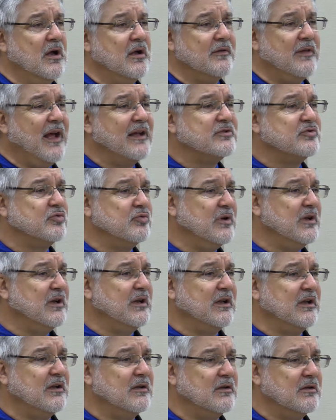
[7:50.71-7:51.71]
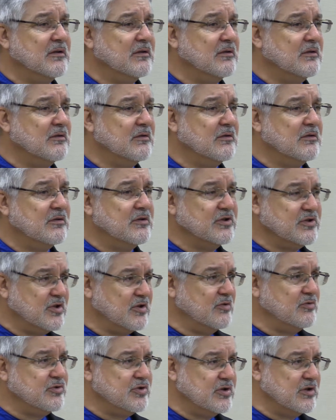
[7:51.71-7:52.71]
That's really the
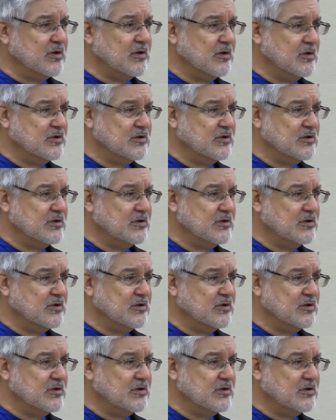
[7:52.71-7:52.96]
solution.